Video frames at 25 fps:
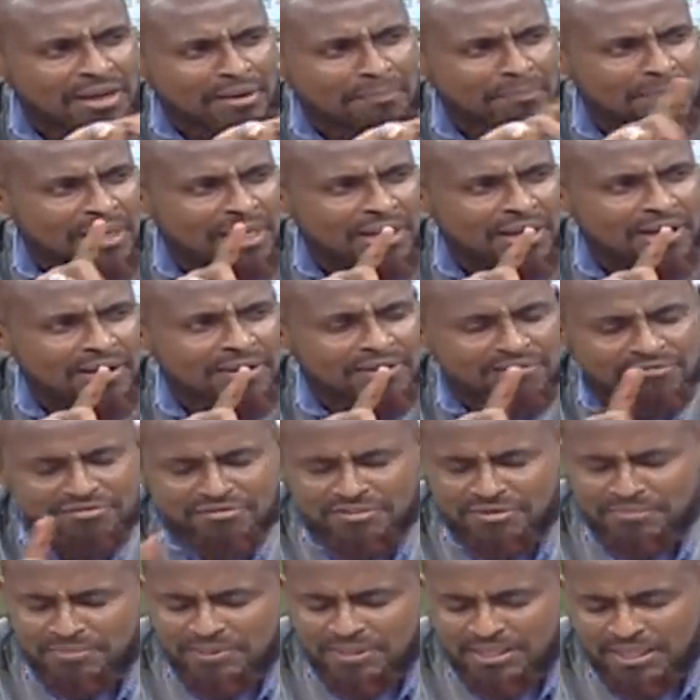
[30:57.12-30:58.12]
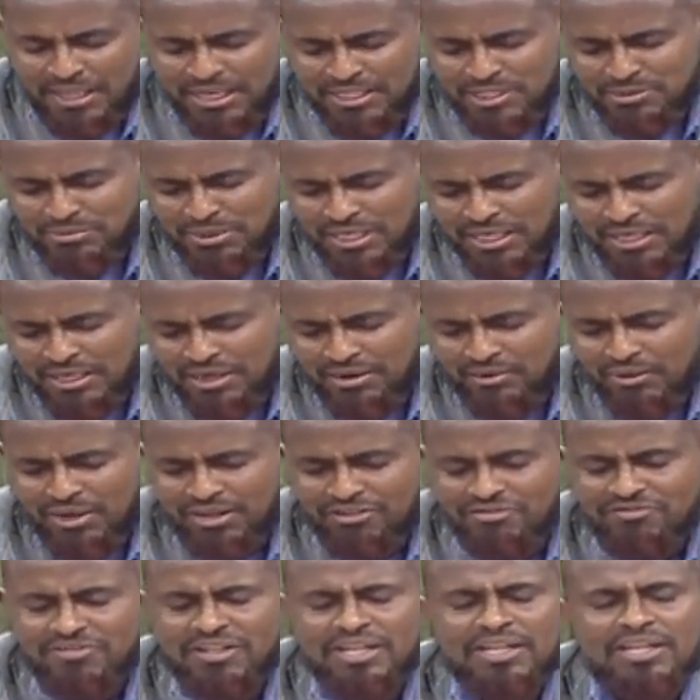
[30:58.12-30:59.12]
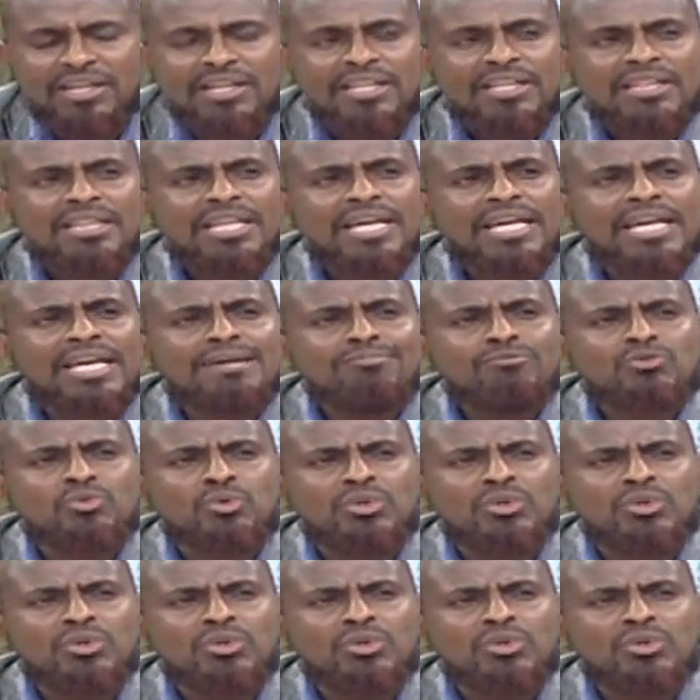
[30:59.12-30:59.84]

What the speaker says: a male and female, husband and the wife. They came to